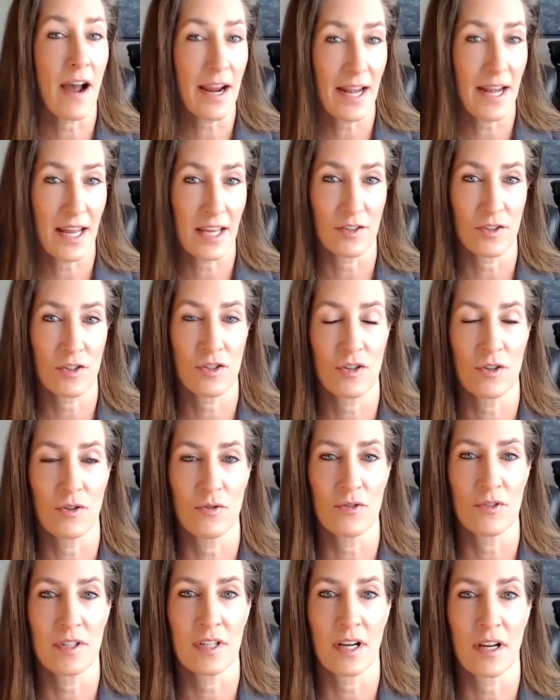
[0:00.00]
finance
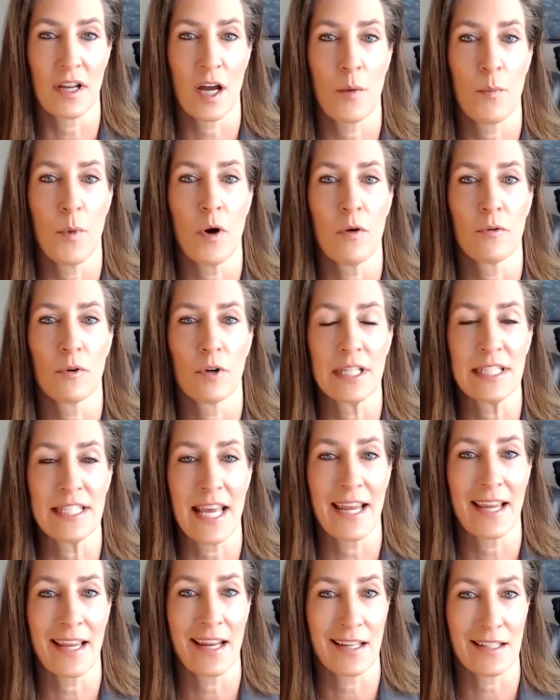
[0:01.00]
students that come over and
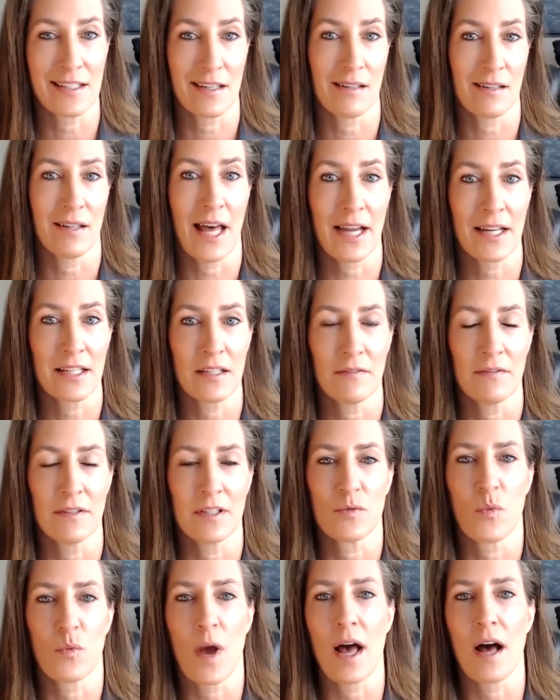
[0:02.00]
take it as an elective
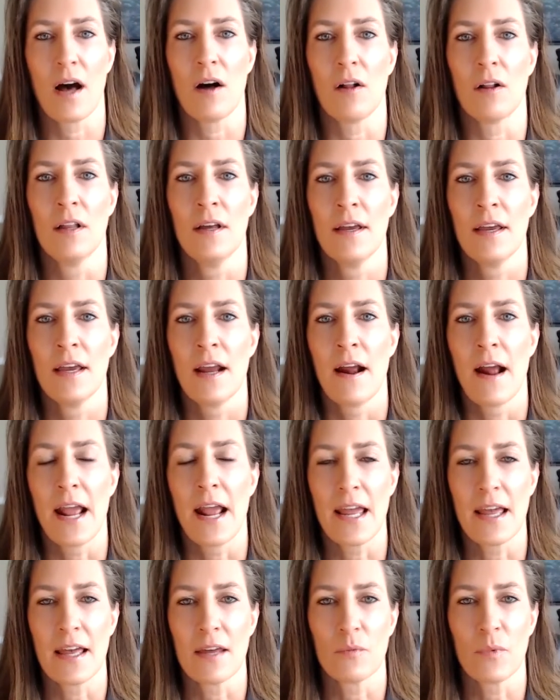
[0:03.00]
as well.
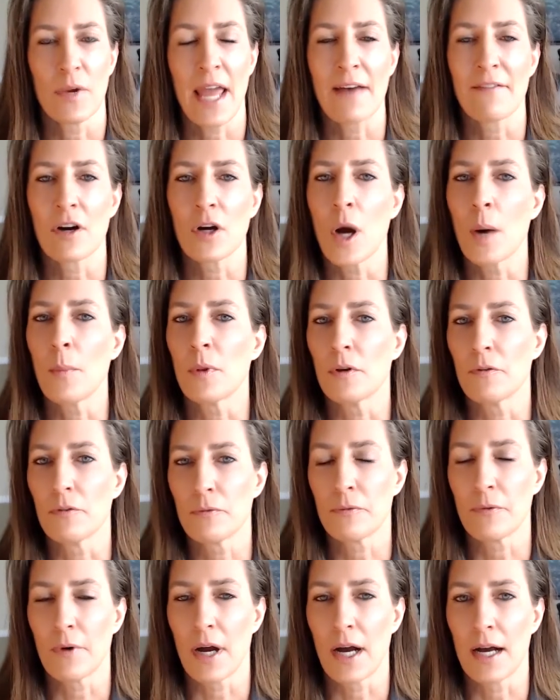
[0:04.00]
And we have a
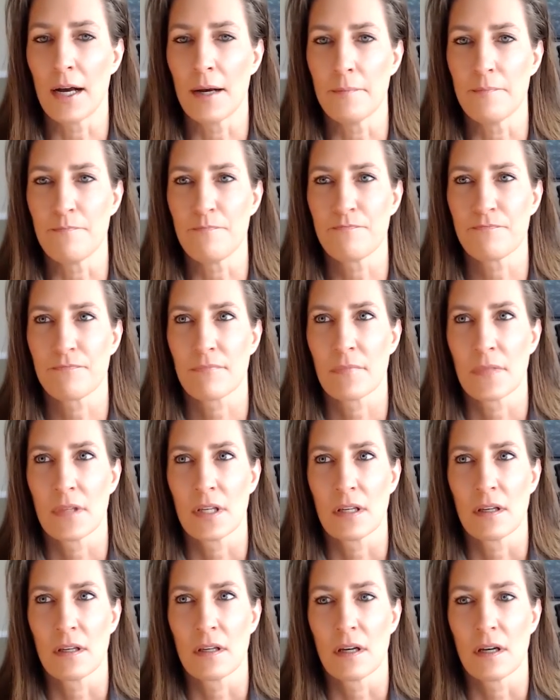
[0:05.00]
couple
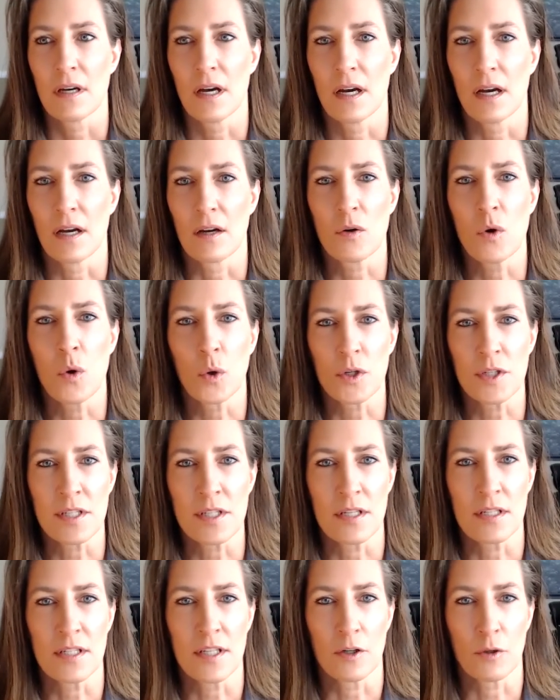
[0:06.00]
of
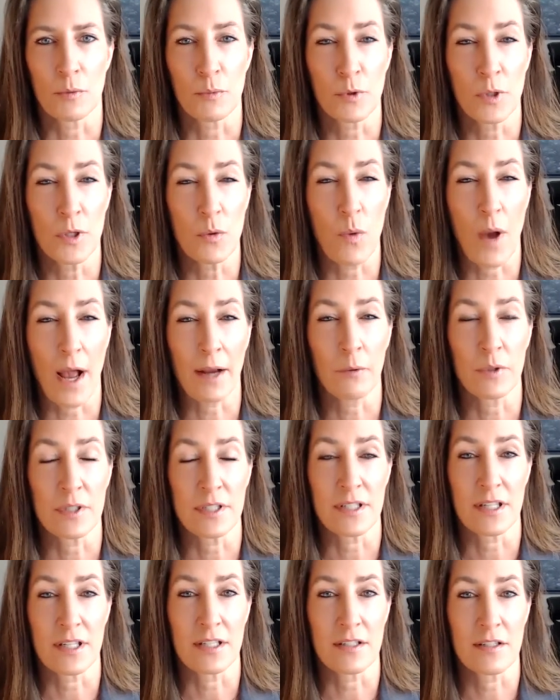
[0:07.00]
courses that are
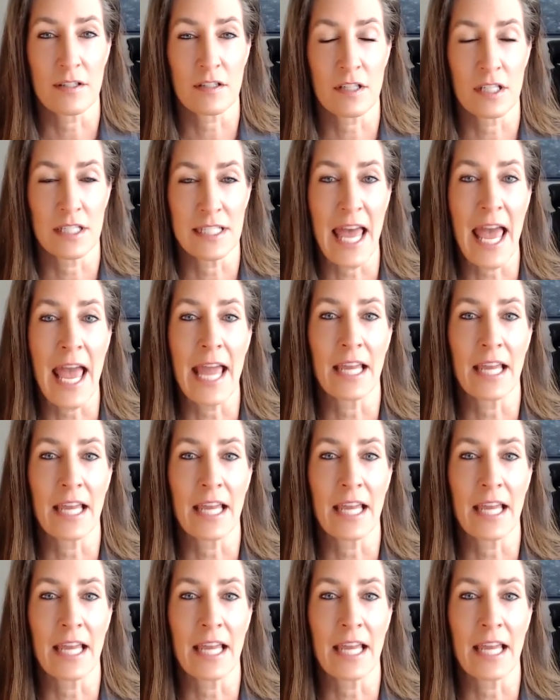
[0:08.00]
prerequisites to